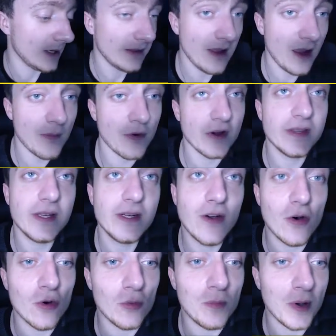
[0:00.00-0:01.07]
Don't worry, they're not
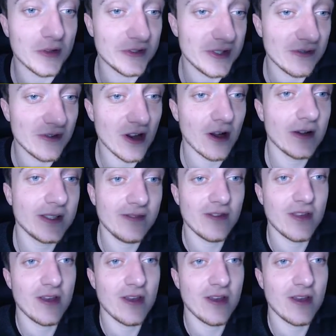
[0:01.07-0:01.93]
all positive, guys, even though